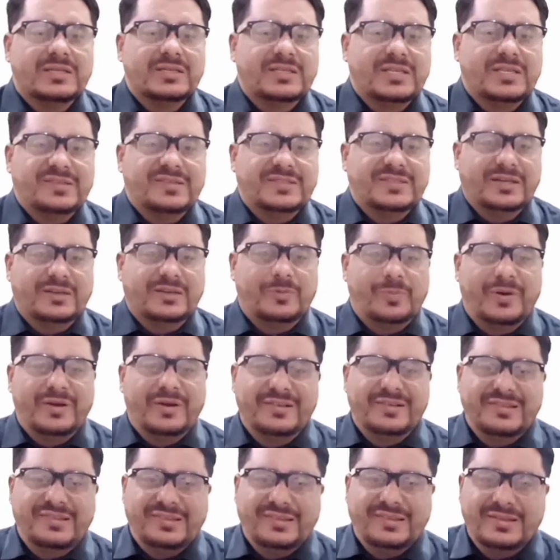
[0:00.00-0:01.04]

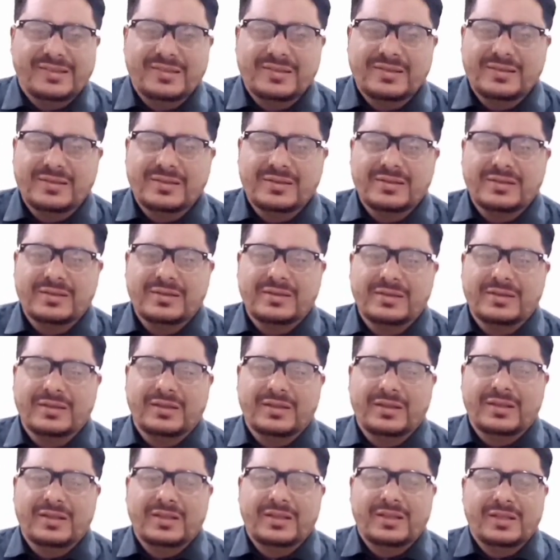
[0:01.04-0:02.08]
disturbance,
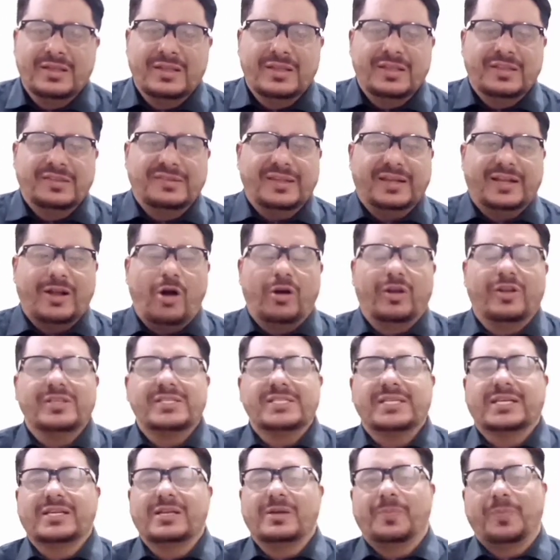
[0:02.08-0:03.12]

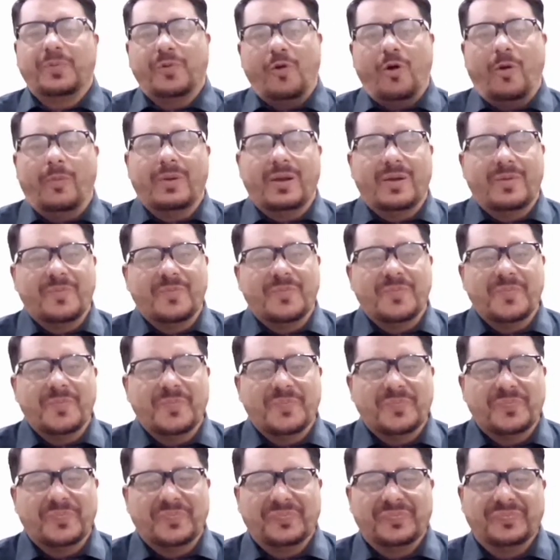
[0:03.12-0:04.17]
psychological
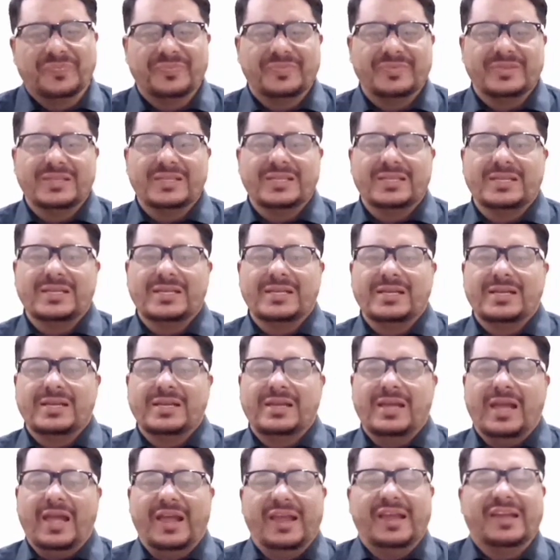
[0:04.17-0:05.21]
problem,
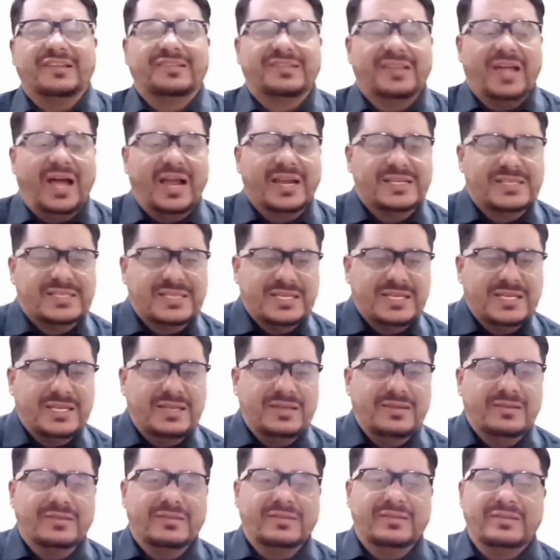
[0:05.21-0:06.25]

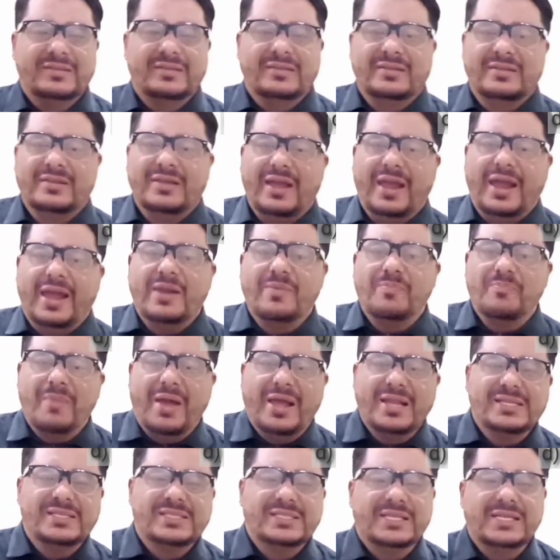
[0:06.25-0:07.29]
anxiety, and
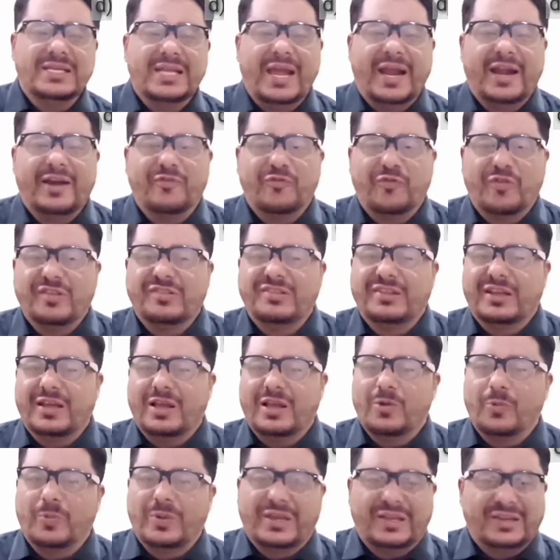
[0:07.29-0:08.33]
mental and
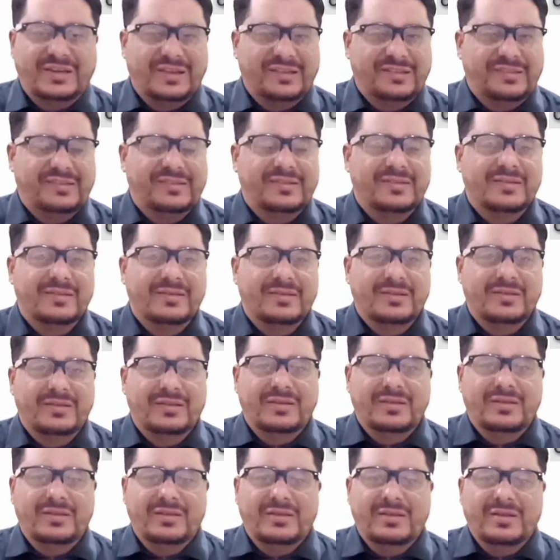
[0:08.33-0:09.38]
physical weakness.
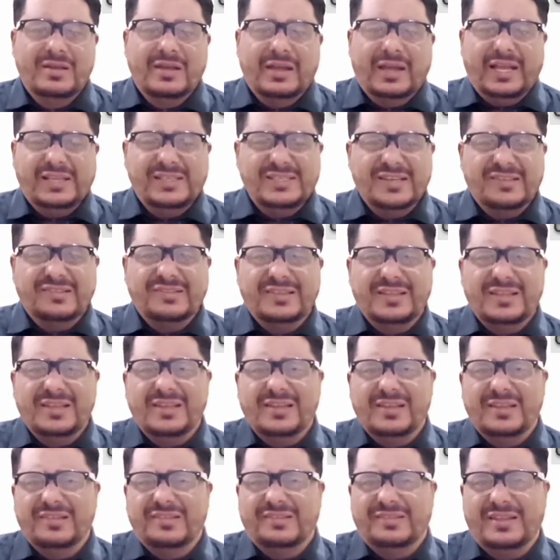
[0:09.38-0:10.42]

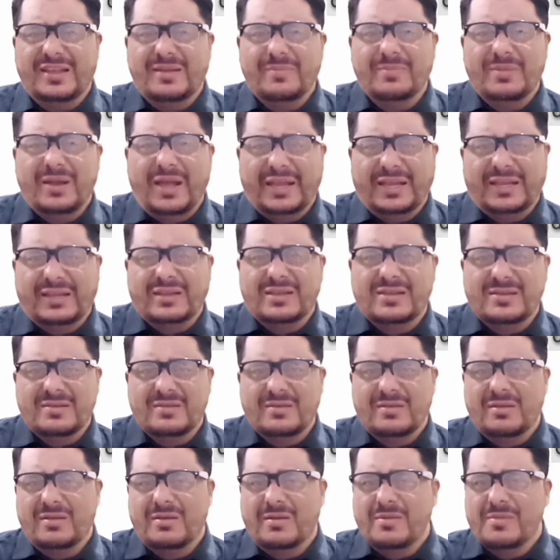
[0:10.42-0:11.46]
Kachaksi is same like
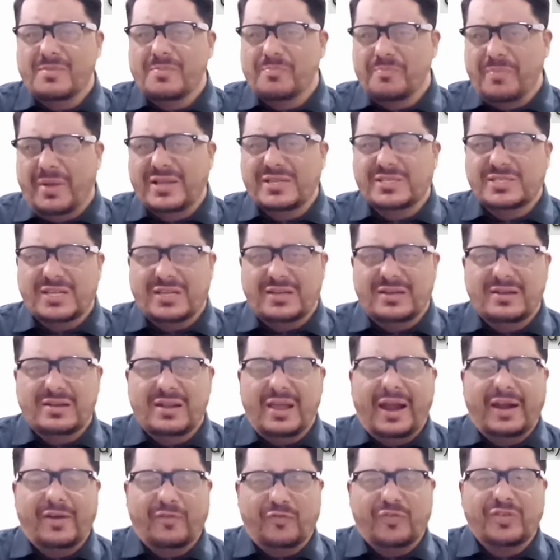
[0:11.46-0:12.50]

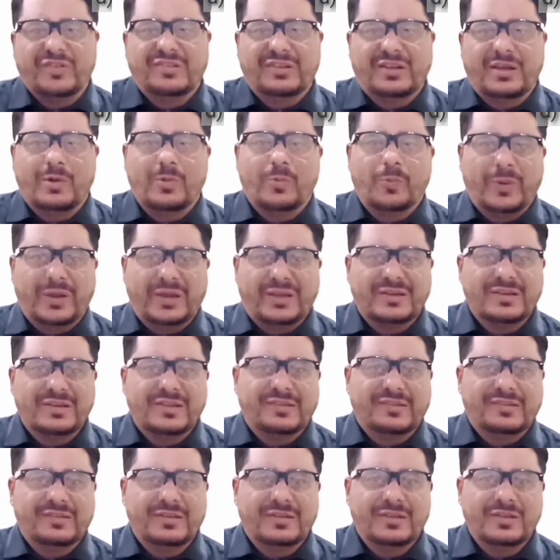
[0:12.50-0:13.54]
mental and physical
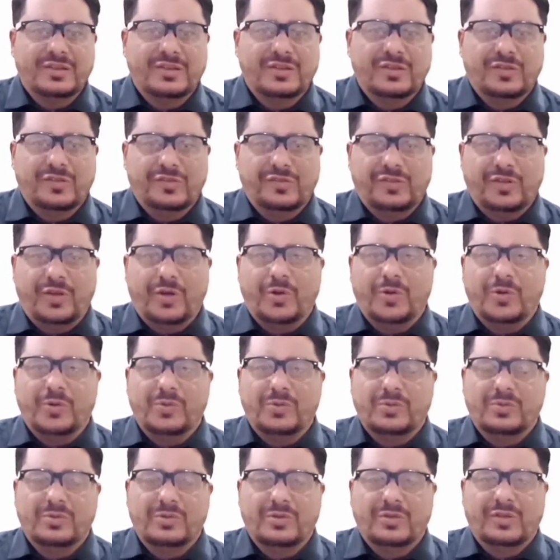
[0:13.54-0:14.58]
weakness.
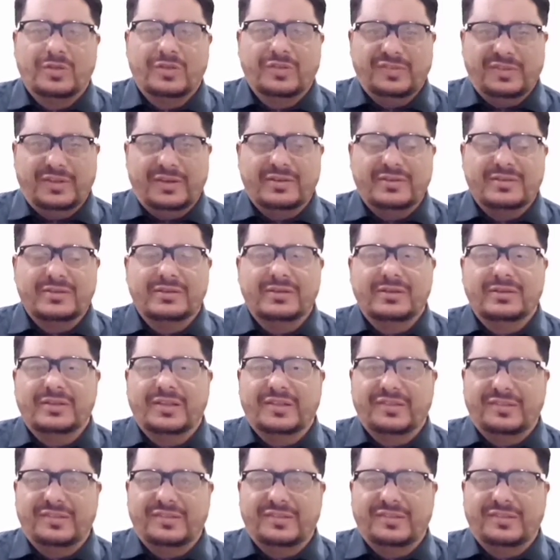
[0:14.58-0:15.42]
So circle